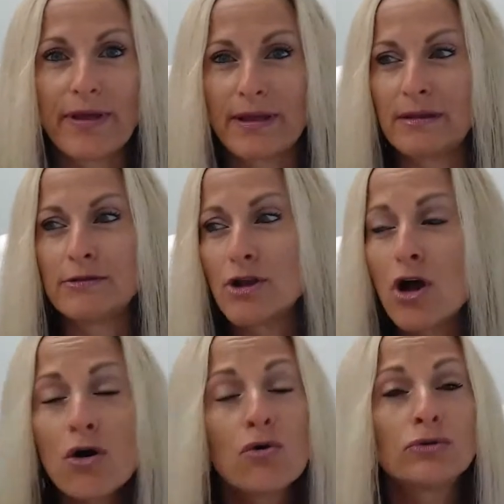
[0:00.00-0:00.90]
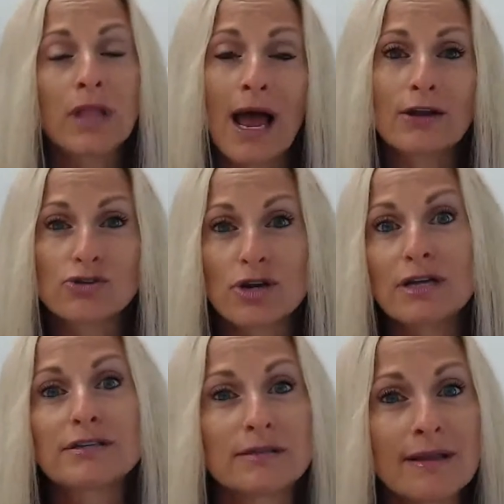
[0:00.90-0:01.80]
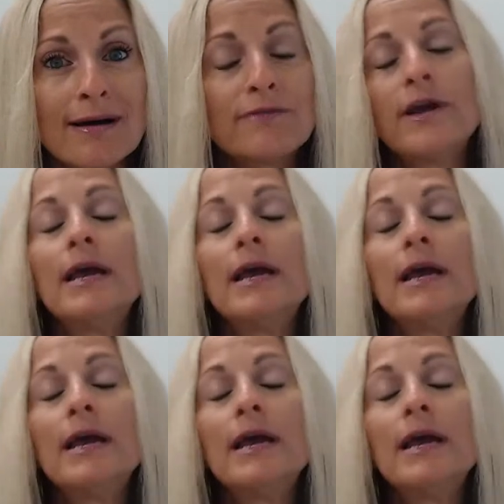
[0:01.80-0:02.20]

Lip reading: they know, like, trust, love,